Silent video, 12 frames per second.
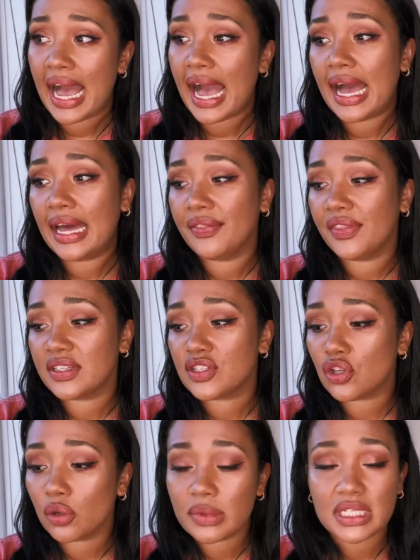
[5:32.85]
And there's
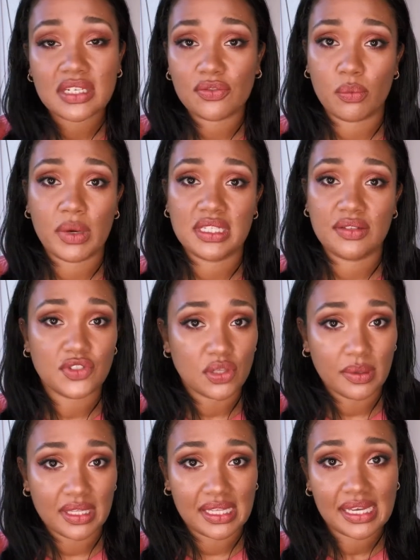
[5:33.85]
so many different ways of
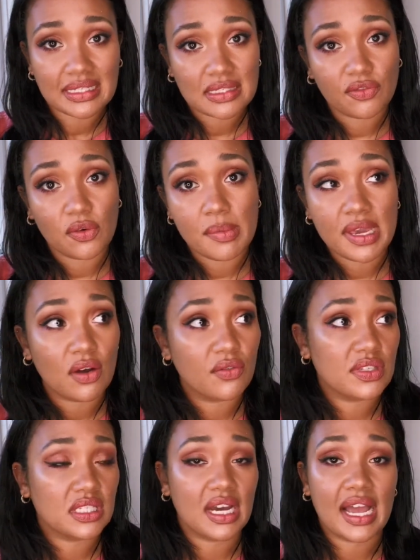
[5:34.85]
doing this. For me,
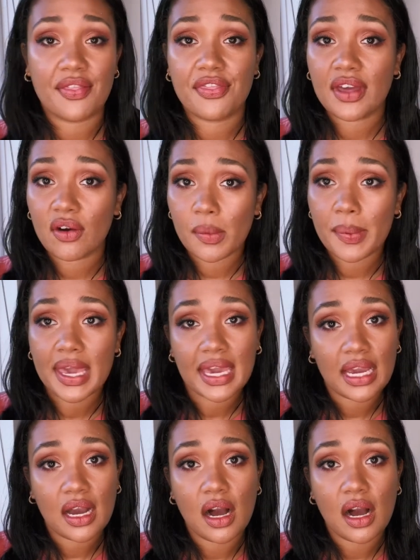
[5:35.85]
obviously, I had therapy.